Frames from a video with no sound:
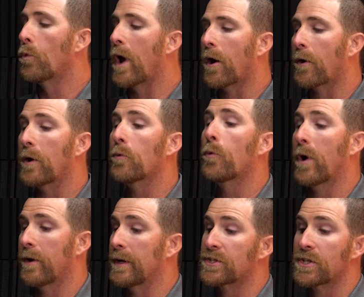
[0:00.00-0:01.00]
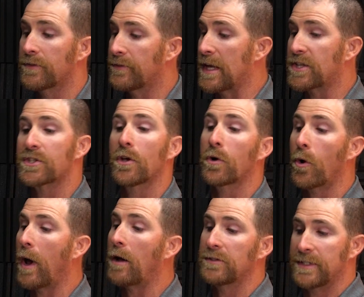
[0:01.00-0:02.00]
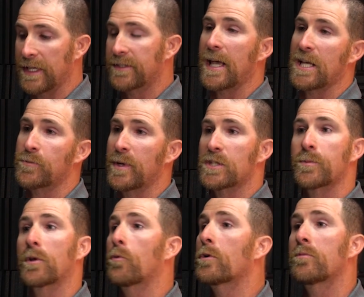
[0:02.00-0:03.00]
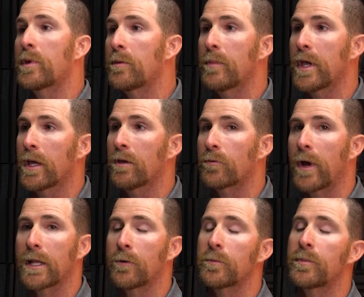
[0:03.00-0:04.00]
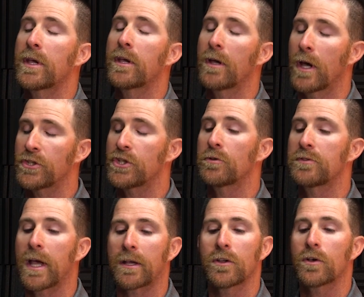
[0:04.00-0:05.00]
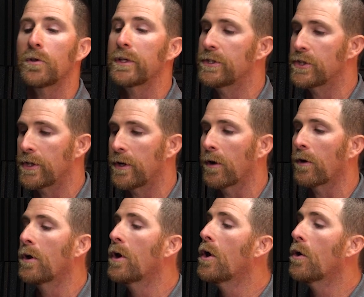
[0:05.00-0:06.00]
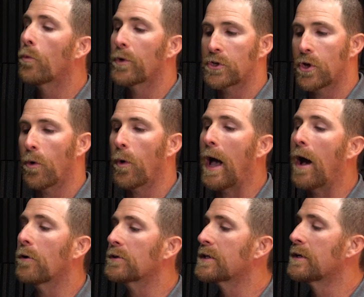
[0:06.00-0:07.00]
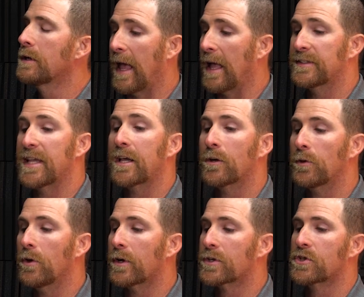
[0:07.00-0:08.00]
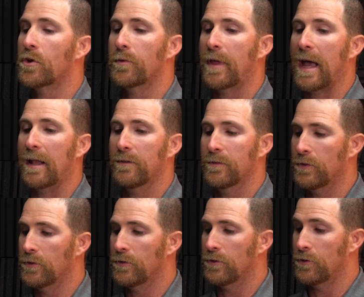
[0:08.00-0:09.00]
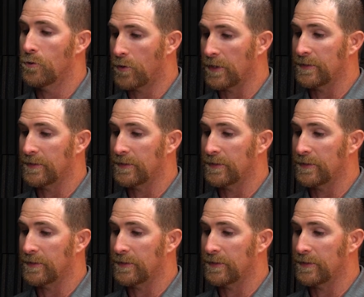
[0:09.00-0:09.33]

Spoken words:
where they still go out and dig test pits, but it wouldn't be me, right? It would be a geotechnical engineer would go out and take a look so that you